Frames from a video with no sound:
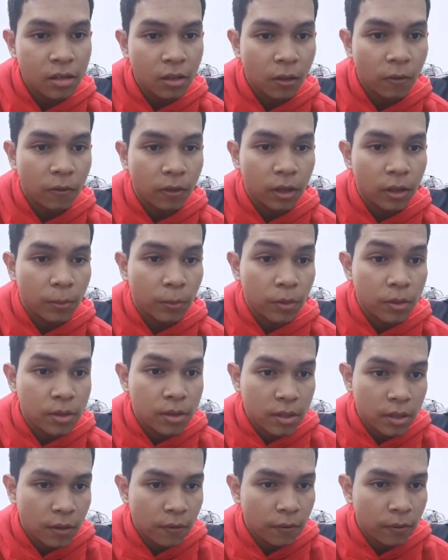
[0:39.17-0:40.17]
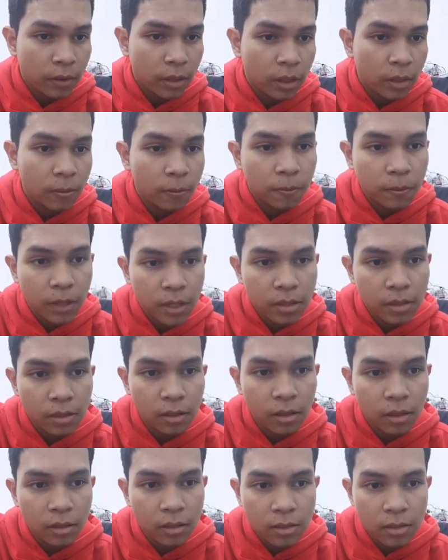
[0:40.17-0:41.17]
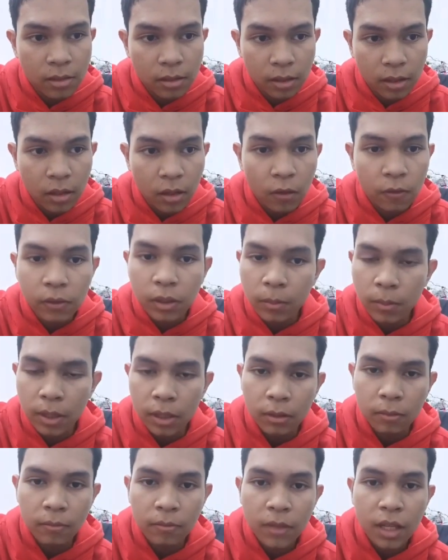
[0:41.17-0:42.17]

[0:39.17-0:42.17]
of responsive in price elasticity of demand.